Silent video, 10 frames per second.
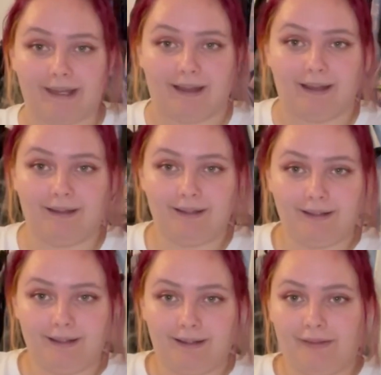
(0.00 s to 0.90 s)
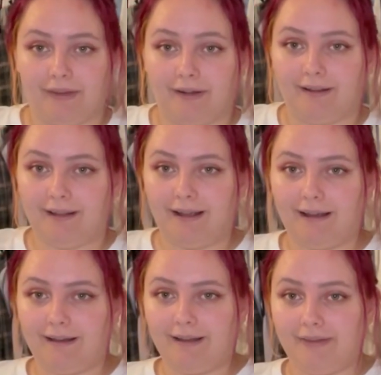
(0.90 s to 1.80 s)
there, that
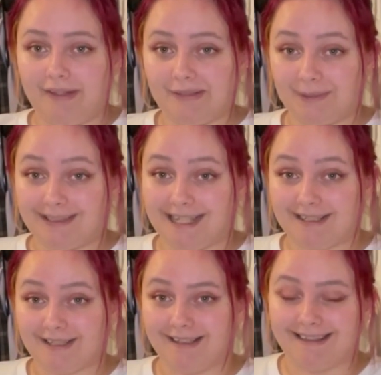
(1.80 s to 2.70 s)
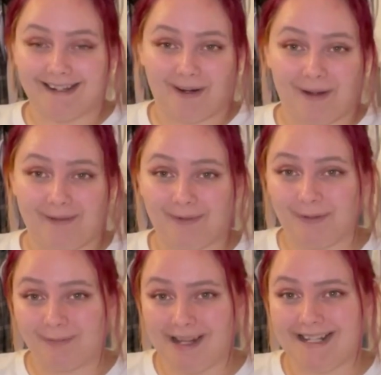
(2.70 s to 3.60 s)
these ones actually, that I wear for
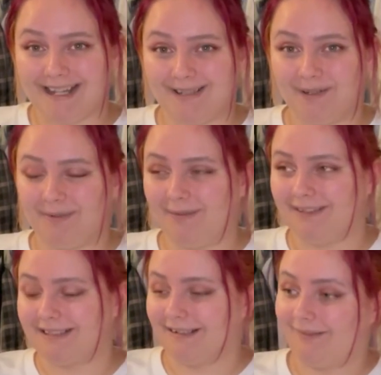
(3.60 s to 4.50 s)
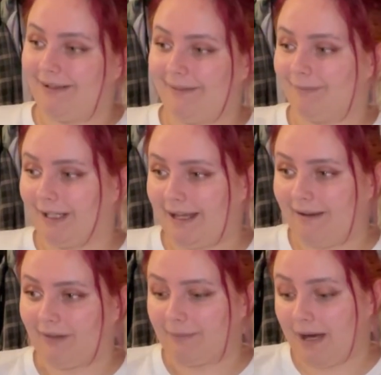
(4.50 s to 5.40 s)
all my tattoo appointments when I wear them like
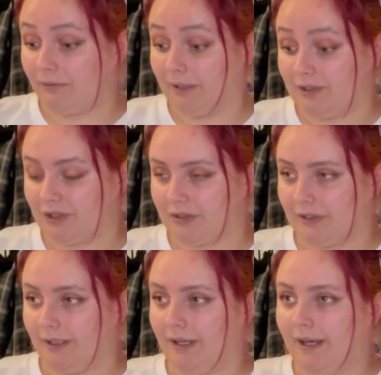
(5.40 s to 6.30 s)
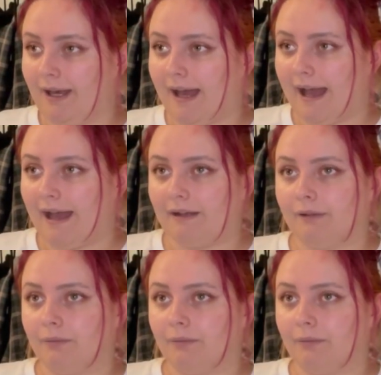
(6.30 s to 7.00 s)
out and about religiously. And